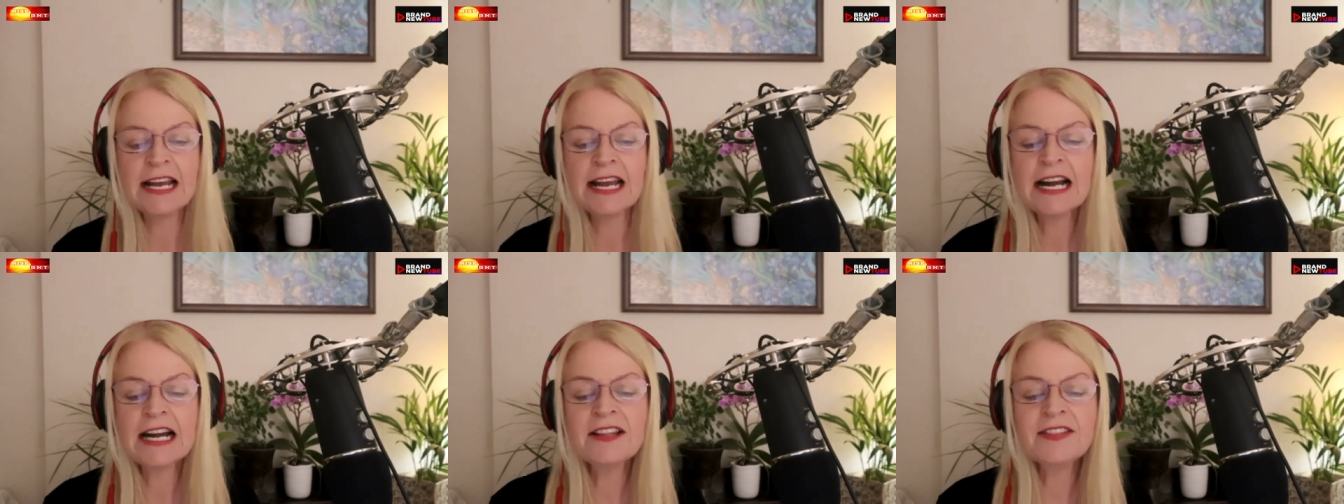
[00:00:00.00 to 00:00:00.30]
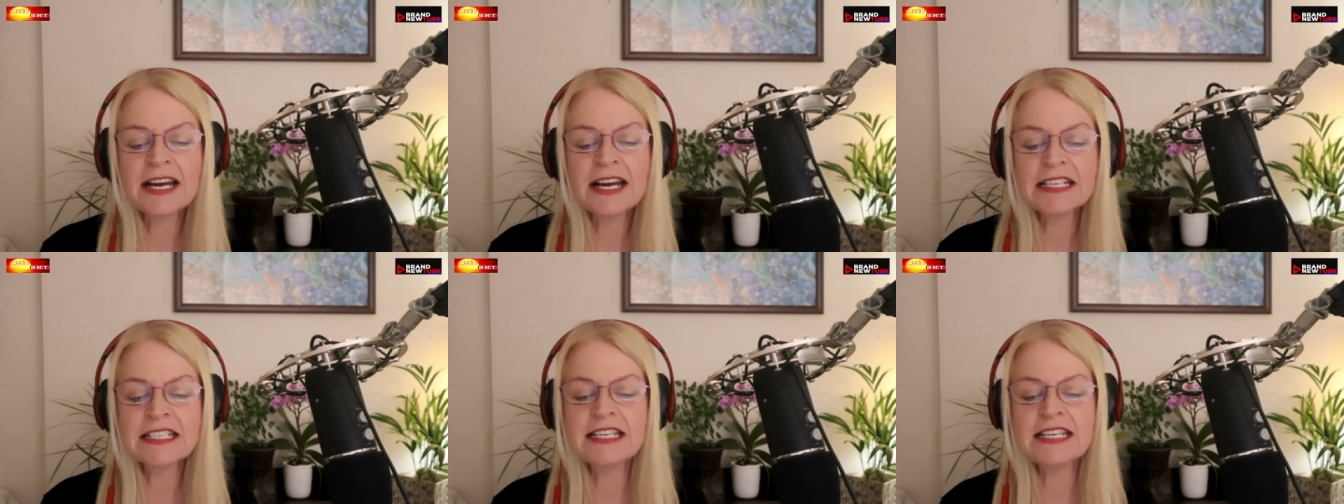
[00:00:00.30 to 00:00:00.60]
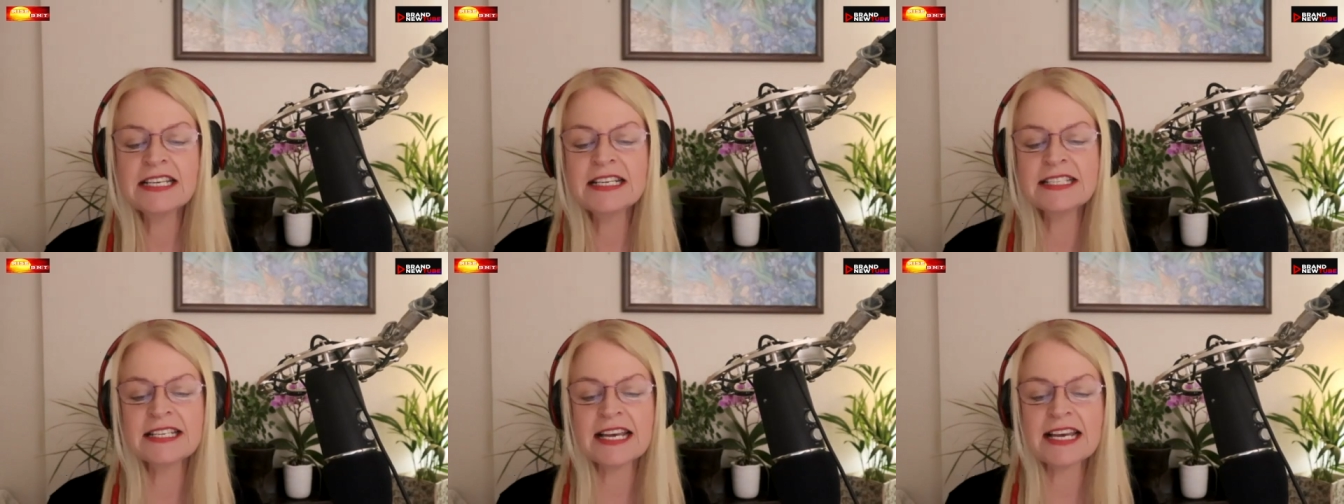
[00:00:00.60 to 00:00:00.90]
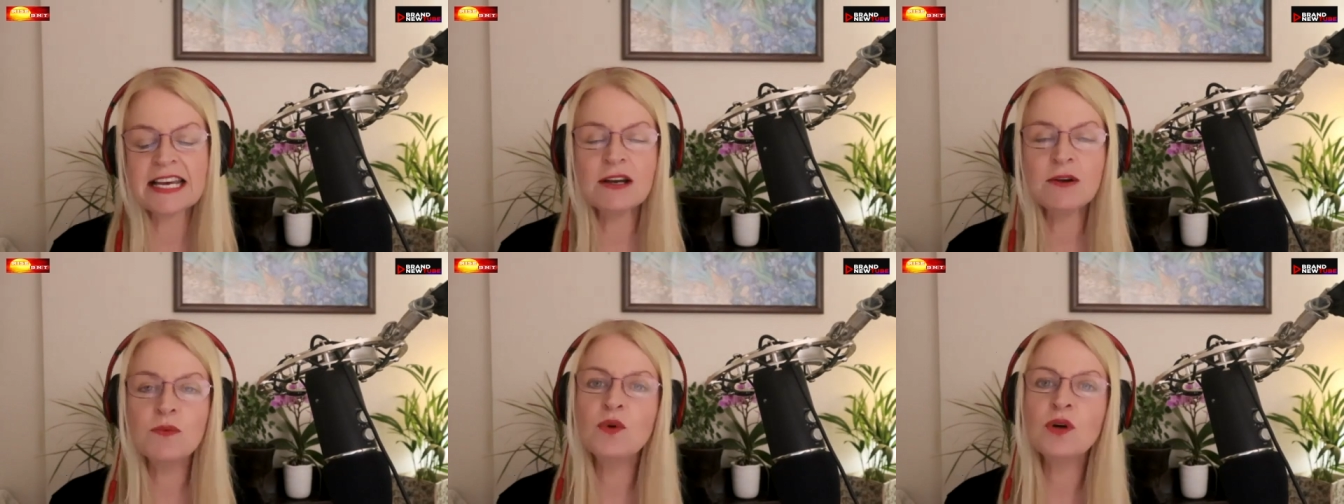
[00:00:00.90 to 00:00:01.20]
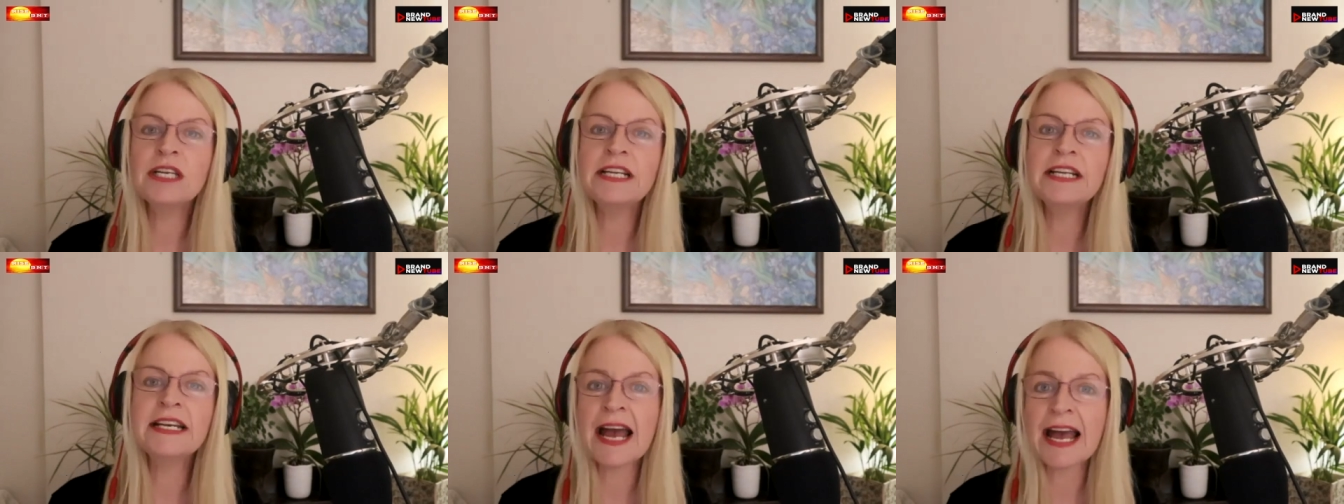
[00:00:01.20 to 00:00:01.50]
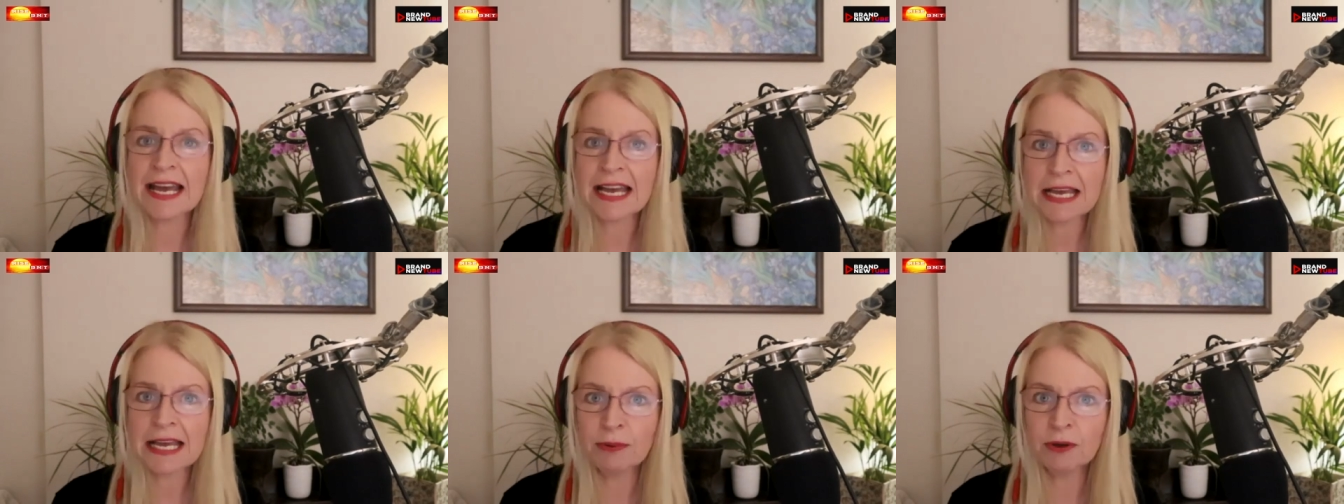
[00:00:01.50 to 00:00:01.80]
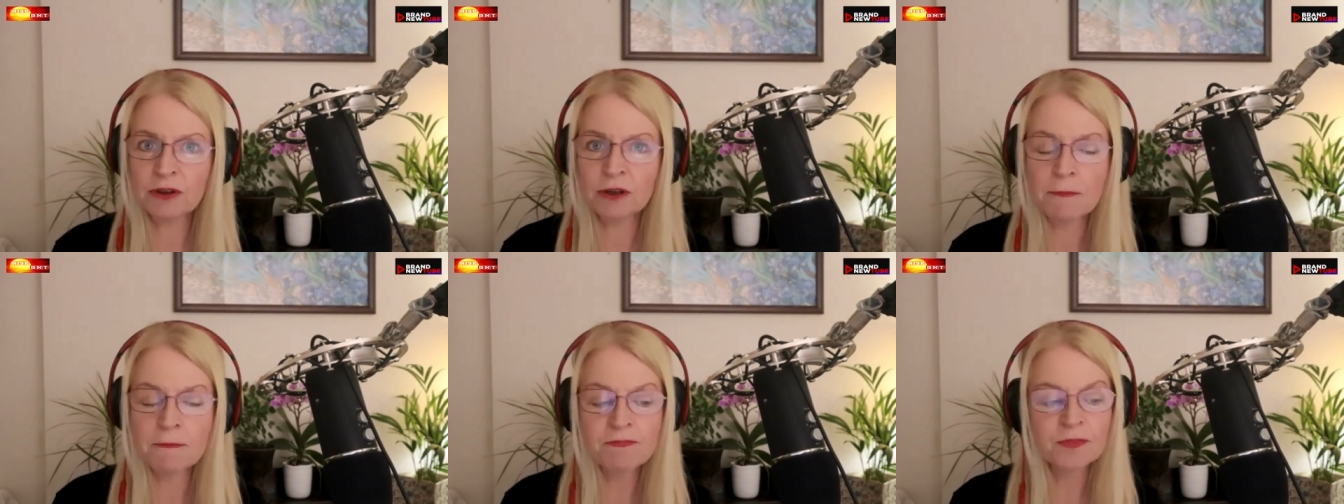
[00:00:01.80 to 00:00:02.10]
And that is, it will
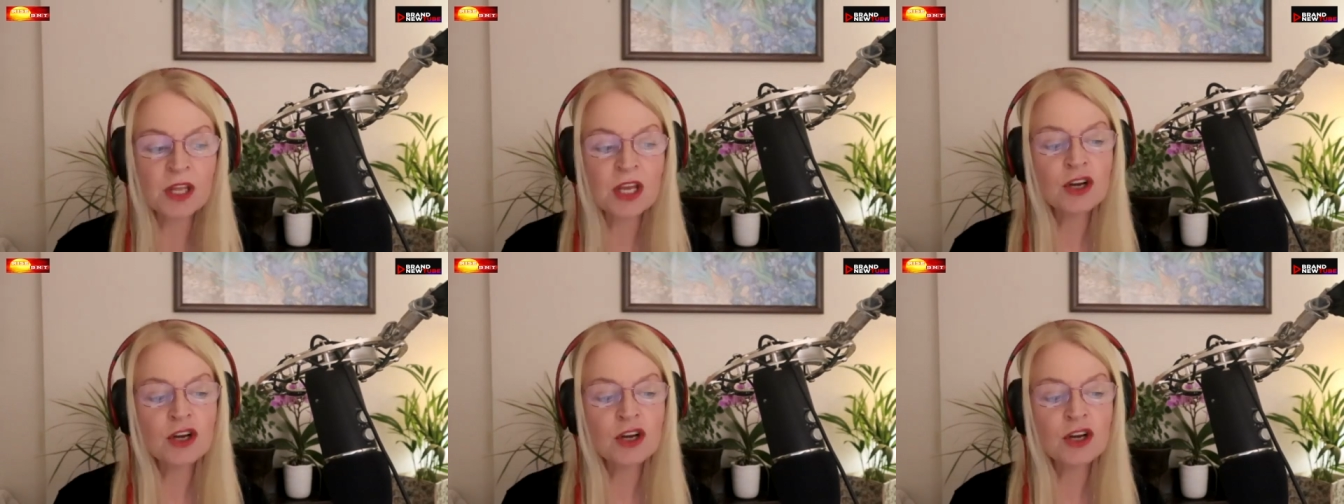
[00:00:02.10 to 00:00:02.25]
enable